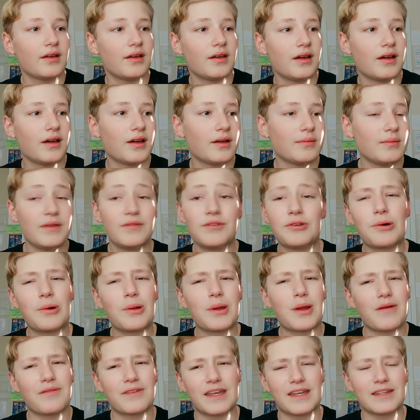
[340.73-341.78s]
Even though I
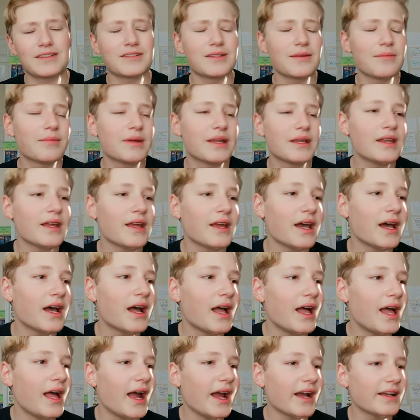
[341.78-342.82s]
don't have kids. But
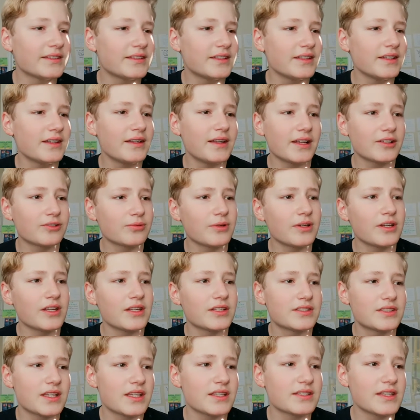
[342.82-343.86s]
next one, it
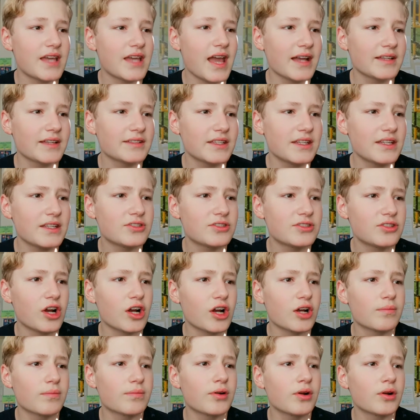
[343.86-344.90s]
says accidents
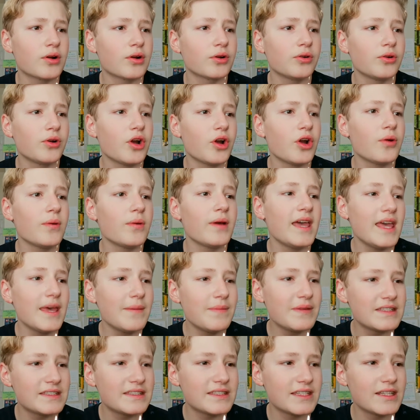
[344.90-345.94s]
are
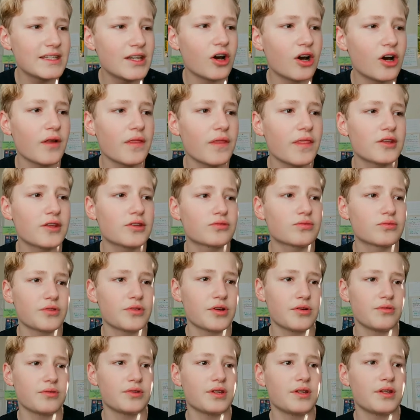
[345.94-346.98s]
prohibited on this
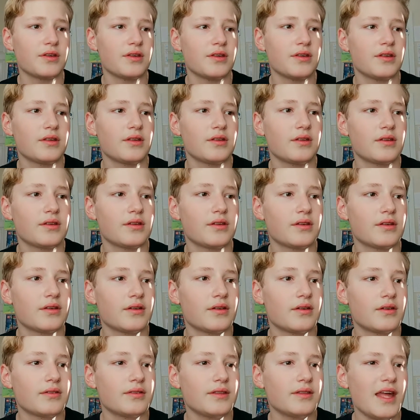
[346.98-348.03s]
road.
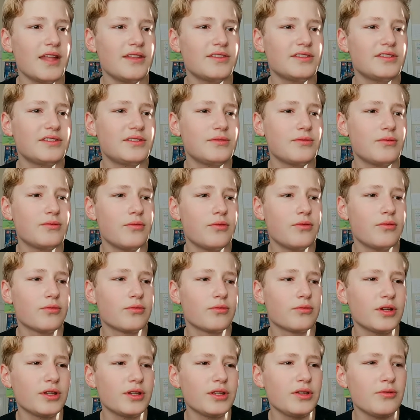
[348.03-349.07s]
That's
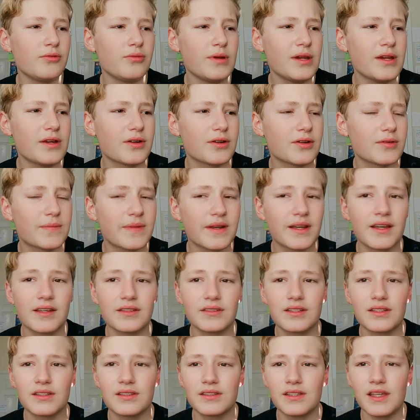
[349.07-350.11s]
really weird,
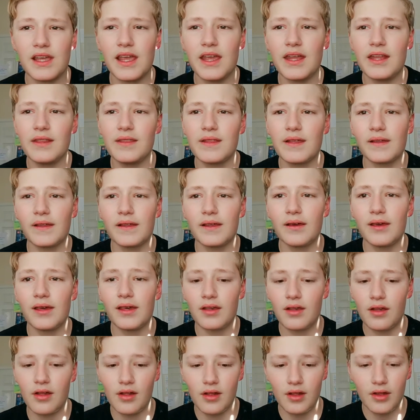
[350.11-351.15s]
because it's saying that,
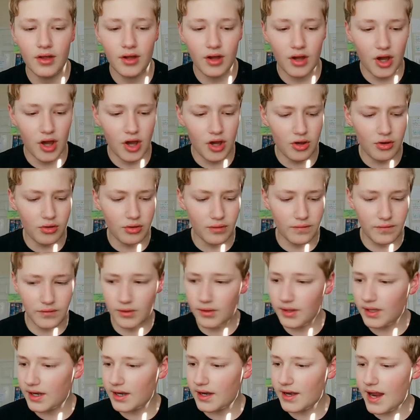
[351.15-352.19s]
like, oh, if you
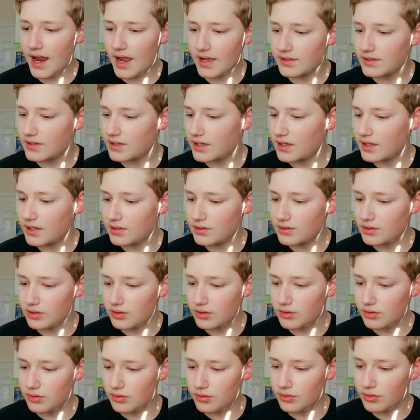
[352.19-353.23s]
get an accident,
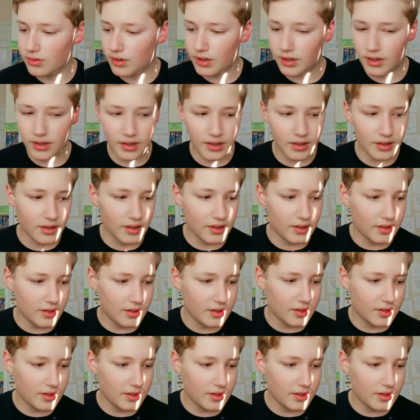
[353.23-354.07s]
you are